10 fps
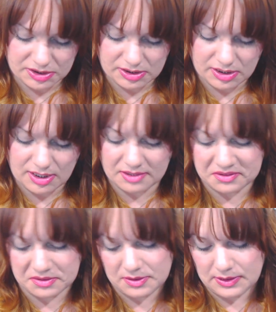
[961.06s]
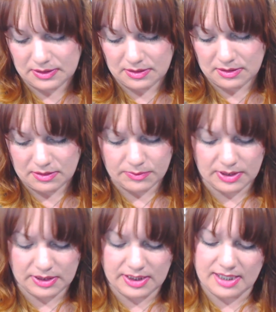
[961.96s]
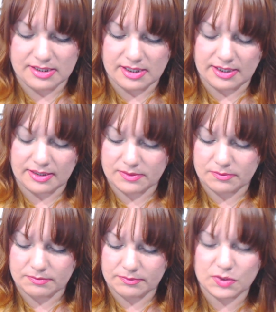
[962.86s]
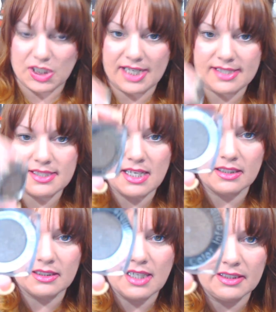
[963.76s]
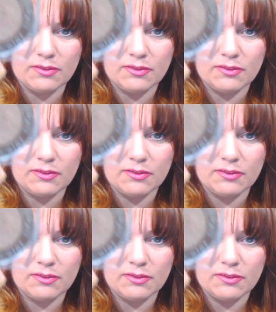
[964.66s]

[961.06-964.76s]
which is a really nice like chestnut